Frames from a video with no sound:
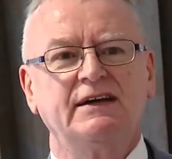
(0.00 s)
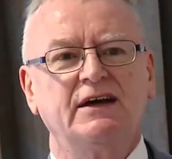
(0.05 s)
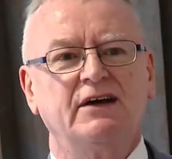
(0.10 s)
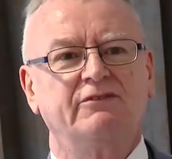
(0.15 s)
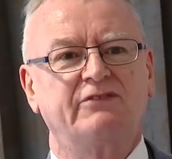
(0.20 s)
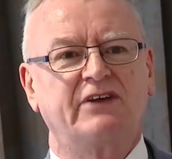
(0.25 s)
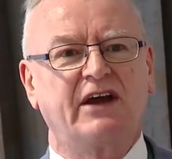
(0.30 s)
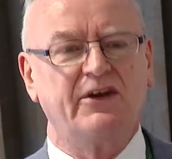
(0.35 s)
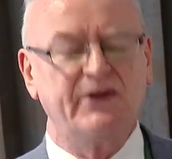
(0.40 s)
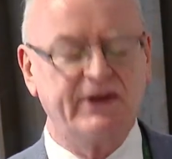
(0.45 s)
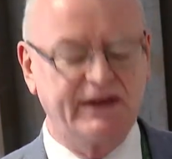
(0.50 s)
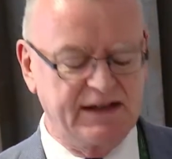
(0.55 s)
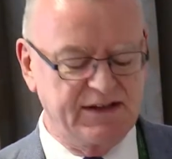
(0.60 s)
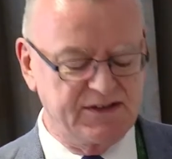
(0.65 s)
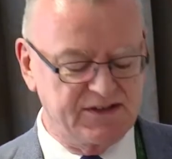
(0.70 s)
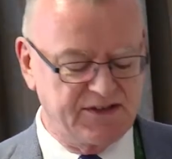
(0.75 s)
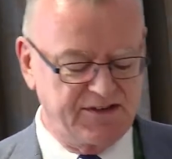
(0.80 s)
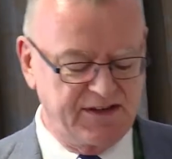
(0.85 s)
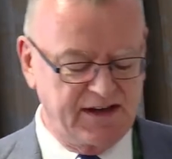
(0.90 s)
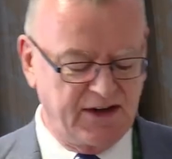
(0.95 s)
of going
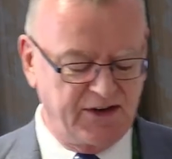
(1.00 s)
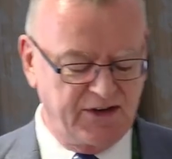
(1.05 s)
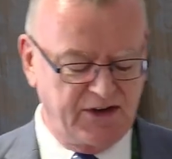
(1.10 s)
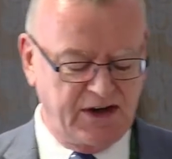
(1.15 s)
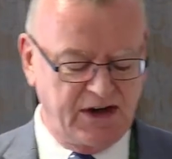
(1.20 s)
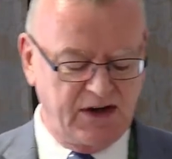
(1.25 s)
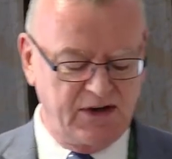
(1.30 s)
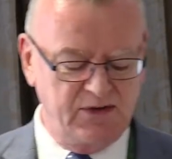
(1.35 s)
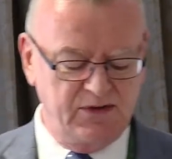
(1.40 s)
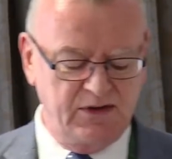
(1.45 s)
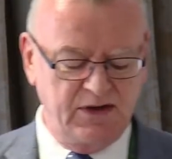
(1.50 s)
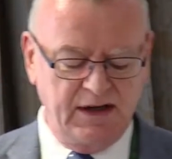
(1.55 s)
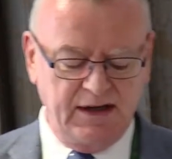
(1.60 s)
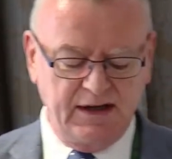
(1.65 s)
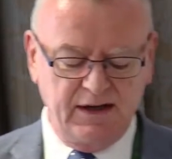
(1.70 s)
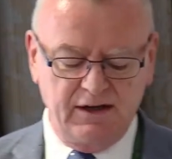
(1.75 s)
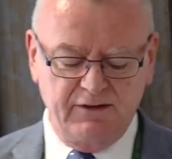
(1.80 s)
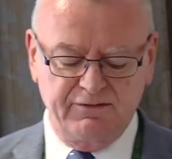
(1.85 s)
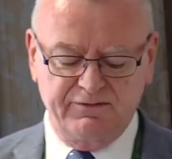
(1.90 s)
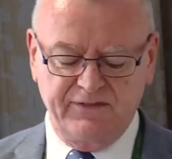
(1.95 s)
into the unknown,
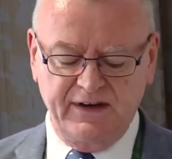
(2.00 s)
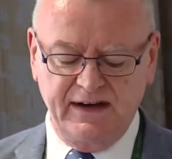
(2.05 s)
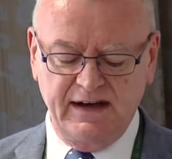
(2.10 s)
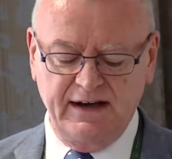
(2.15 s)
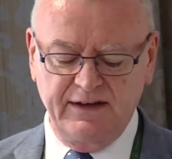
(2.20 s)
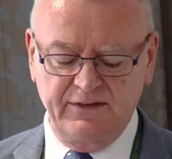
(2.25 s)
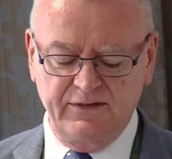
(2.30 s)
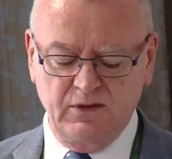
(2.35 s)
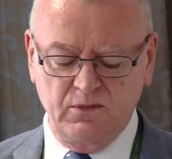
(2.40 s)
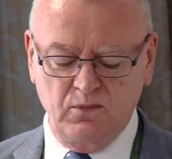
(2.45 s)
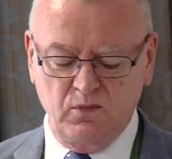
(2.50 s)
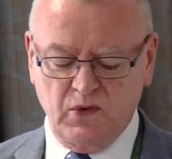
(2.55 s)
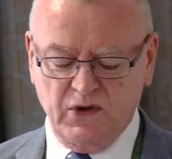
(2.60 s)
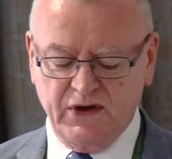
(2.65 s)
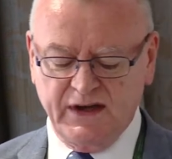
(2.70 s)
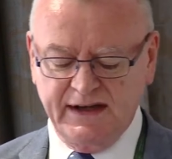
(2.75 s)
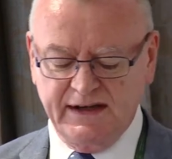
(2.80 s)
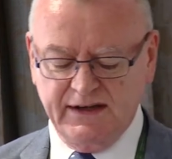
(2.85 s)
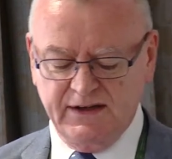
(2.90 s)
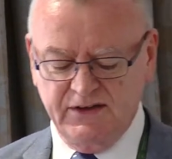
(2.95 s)
of feeling that
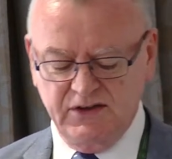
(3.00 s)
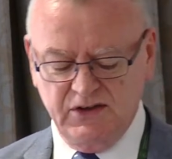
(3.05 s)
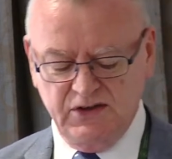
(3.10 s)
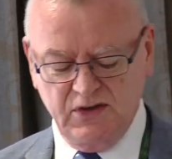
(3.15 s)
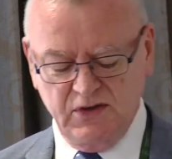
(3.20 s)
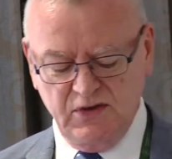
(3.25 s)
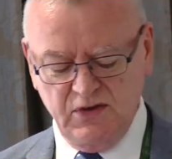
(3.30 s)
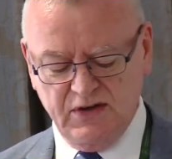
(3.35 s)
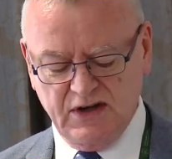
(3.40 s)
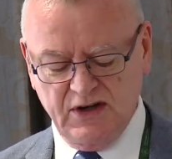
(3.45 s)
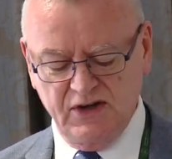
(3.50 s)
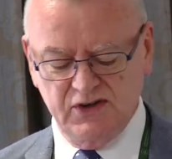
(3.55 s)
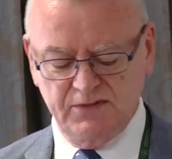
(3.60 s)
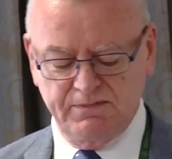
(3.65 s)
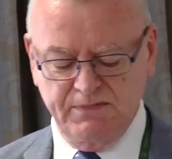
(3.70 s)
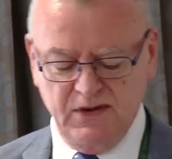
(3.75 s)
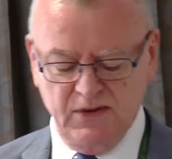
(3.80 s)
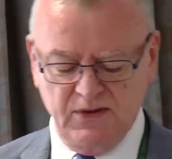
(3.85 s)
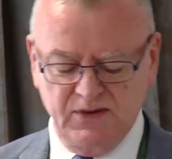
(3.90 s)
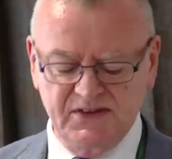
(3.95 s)
what I can do goes
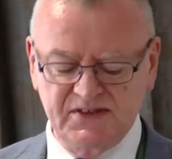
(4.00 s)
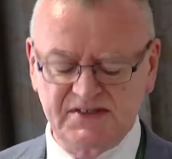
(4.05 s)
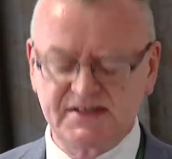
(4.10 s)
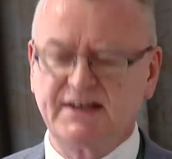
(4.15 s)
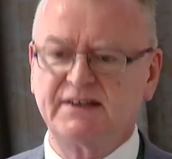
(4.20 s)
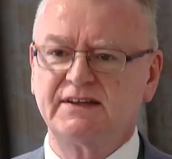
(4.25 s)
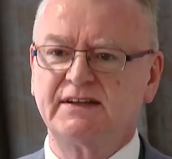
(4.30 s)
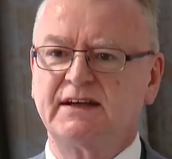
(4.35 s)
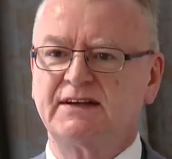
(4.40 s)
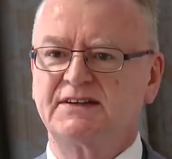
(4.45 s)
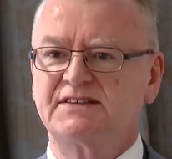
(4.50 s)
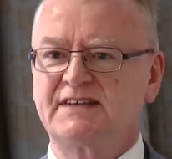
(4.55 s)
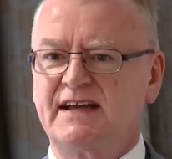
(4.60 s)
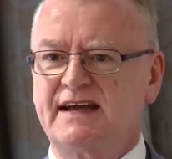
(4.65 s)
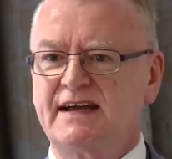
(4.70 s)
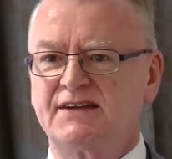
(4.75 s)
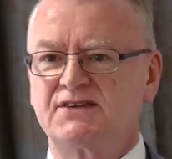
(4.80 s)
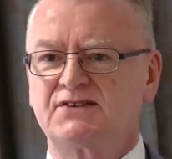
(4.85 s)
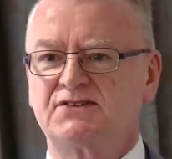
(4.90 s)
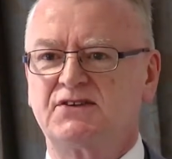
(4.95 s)
beyond sending a
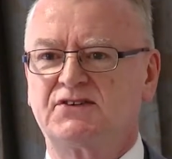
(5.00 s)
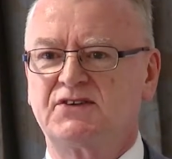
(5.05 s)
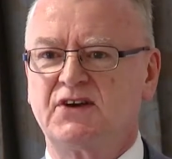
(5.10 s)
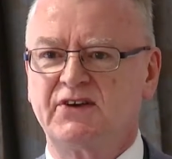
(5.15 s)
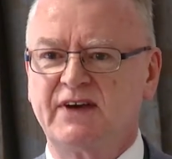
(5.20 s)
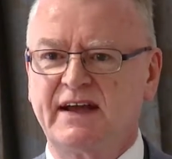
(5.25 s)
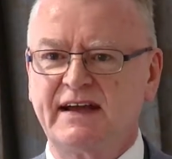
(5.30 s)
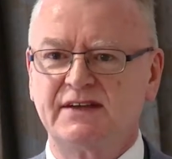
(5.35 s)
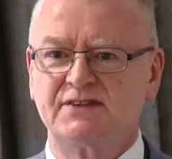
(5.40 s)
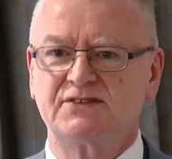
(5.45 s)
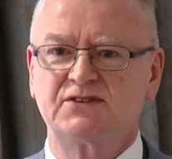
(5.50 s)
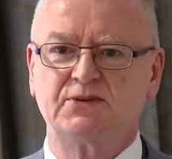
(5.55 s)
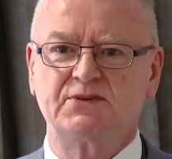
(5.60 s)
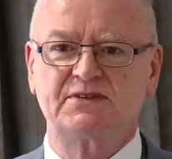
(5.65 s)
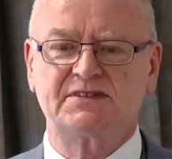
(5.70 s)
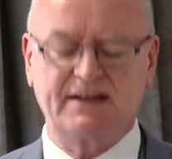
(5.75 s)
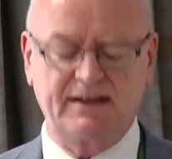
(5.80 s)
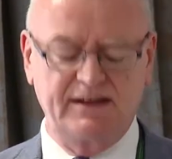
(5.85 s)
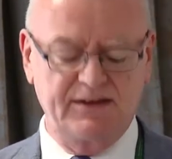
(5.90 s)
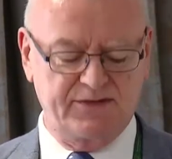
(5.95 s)
text to donate to a
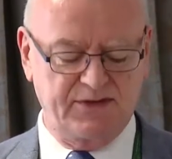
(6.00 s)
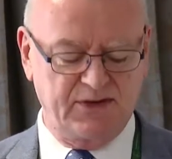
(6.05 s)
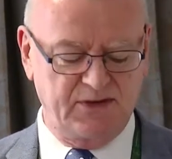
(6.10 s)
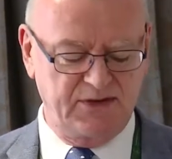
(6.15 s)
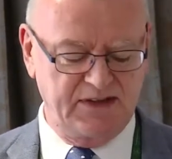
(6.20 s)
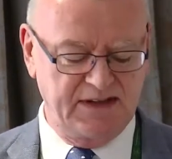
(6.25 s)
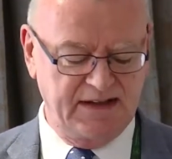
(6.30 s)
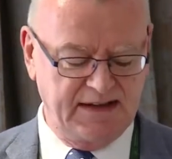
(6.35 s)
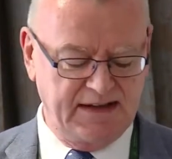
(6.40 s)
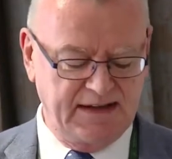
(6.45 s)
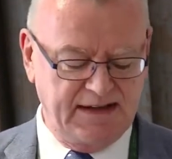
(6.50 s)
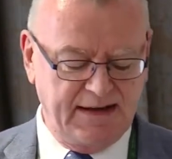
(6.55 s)
telethon,